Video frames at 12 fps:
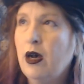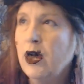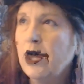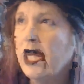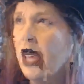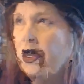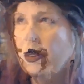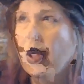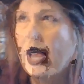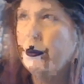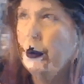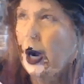Together,
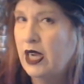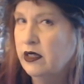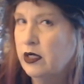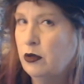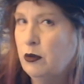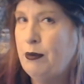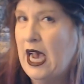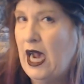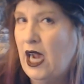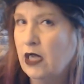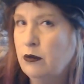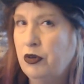like my little
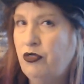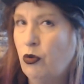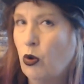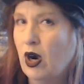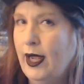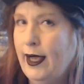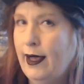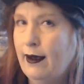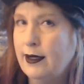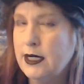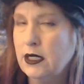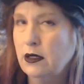bag
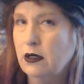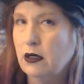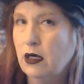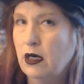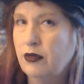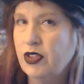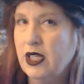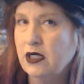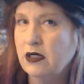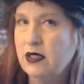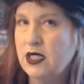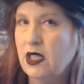beforehand of
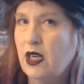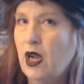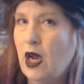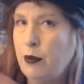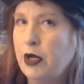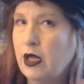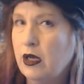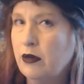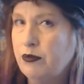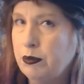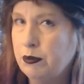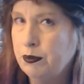things that I'm going to
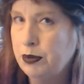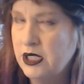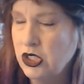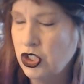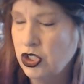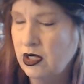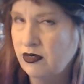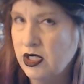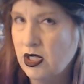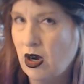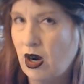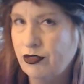potentially give as
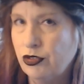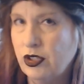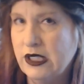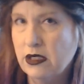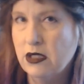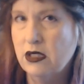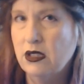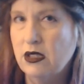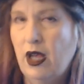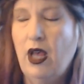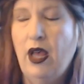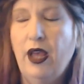offerings,
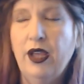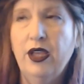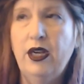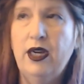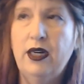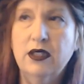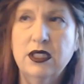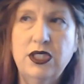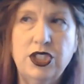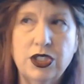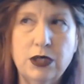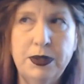you know, because it
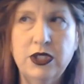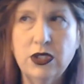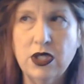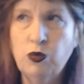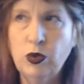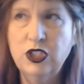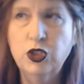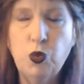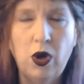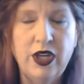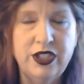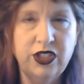just depends on which
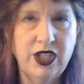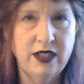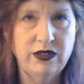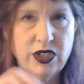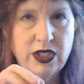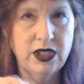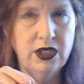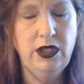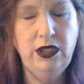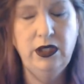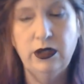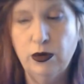one goes to
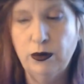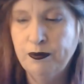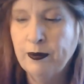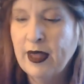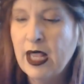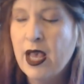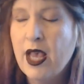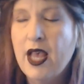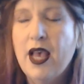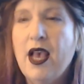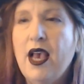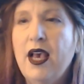who.
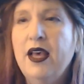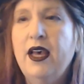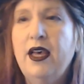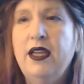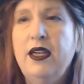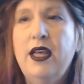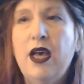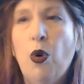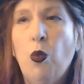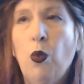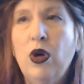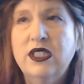And
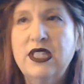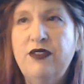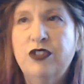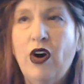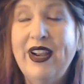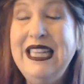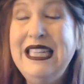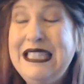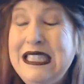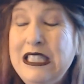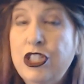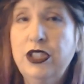once I've gone
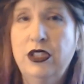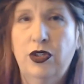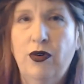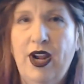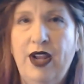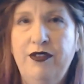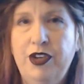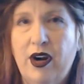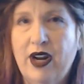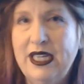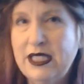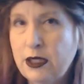into the graveyard,
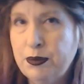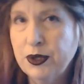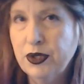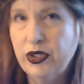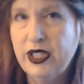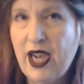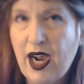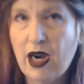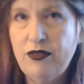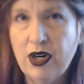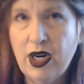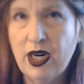I typically
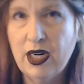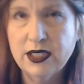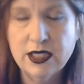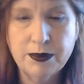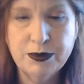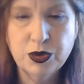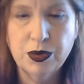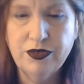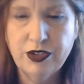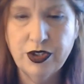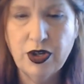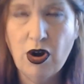have some sort of
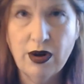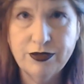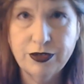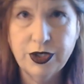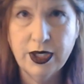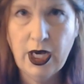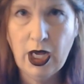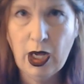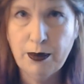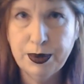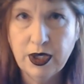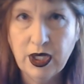an offering
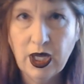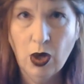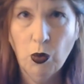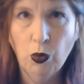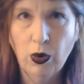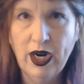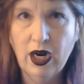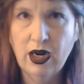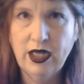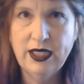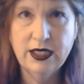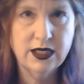up where
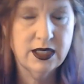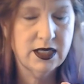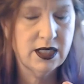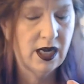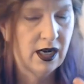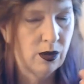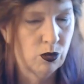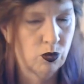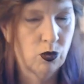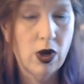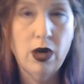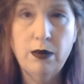it's
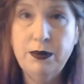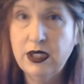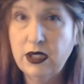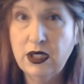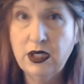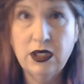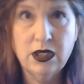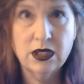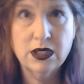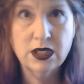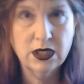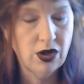rum and a
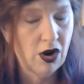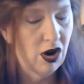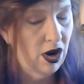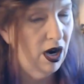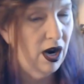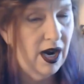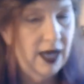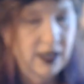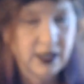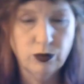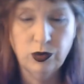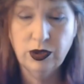cigar. I
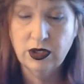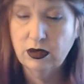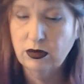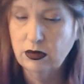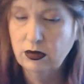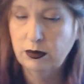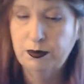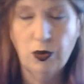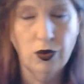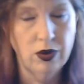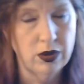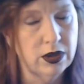will
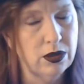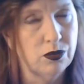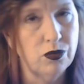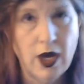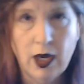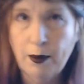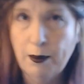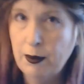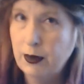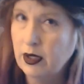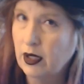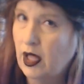pour a little rum,
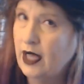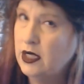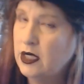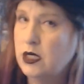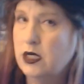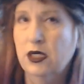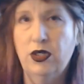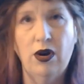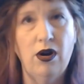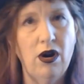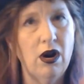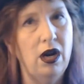light the
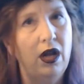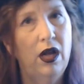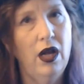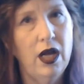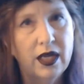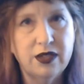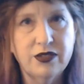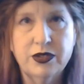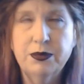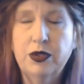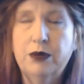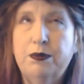cigar, give
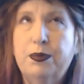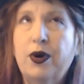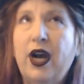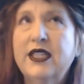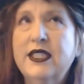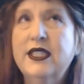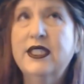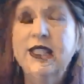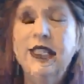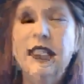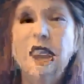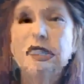some good breaths
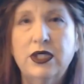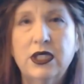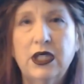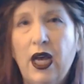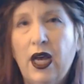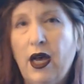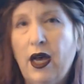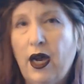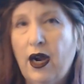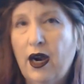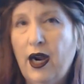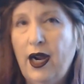out.
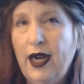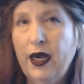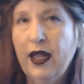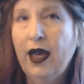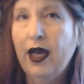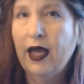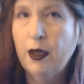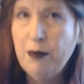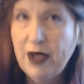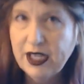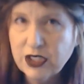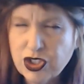All right. And
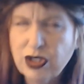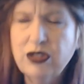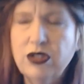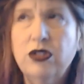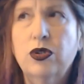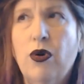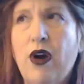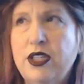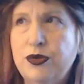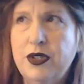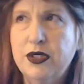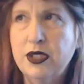make sure that the
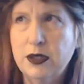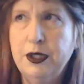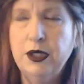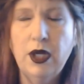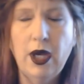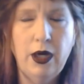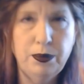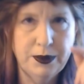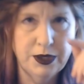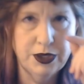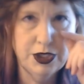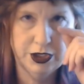crossroads is being
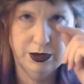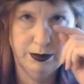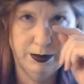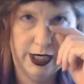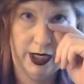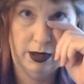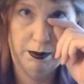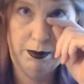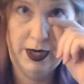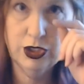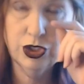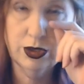open to me.
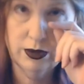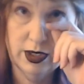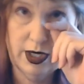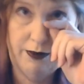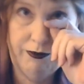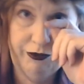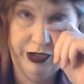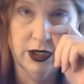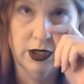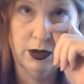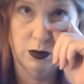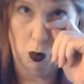Make sure that I'm
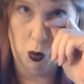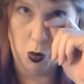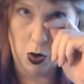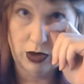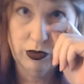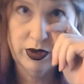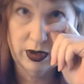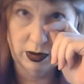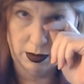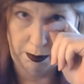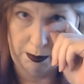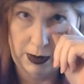feeling
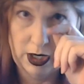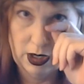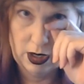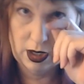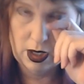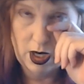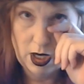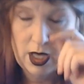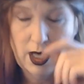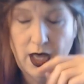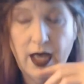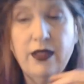welcome.
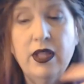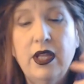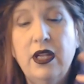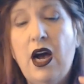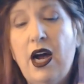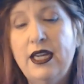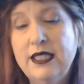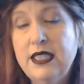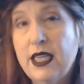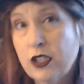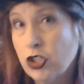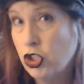And then I
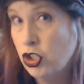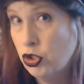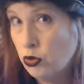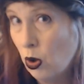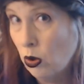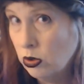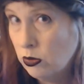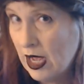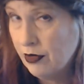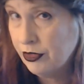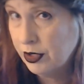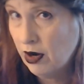take a stroll
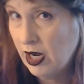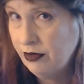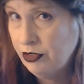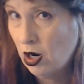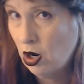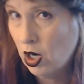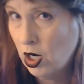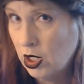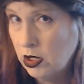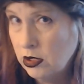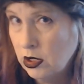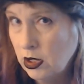around the
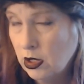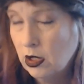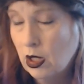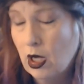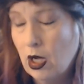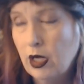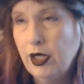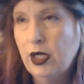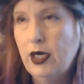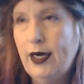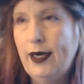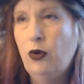graveyard. You
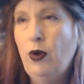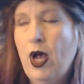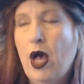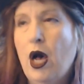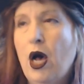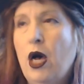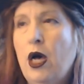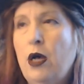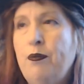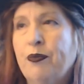know,